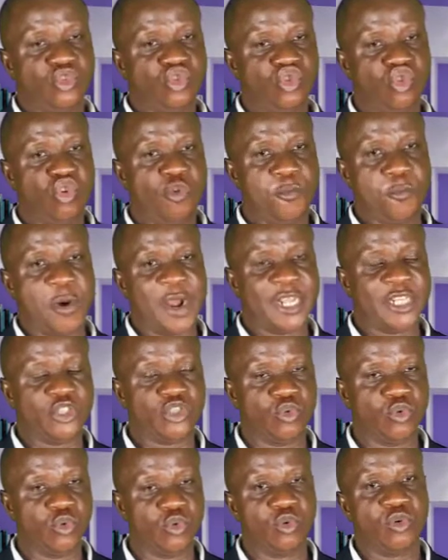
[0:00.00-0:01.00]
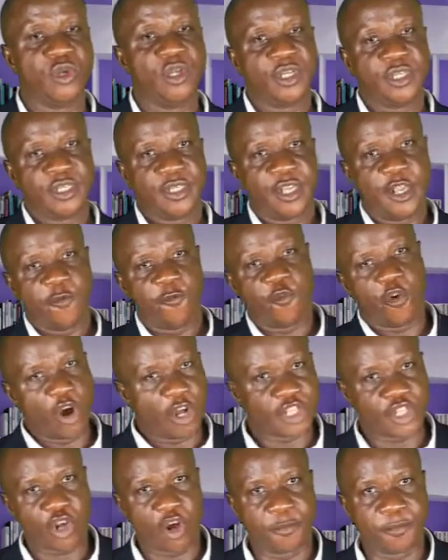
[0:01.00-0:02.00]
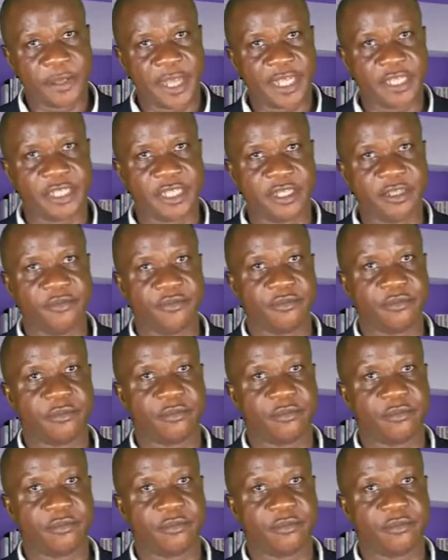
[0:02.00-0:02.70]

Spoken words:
2.2, the first objective.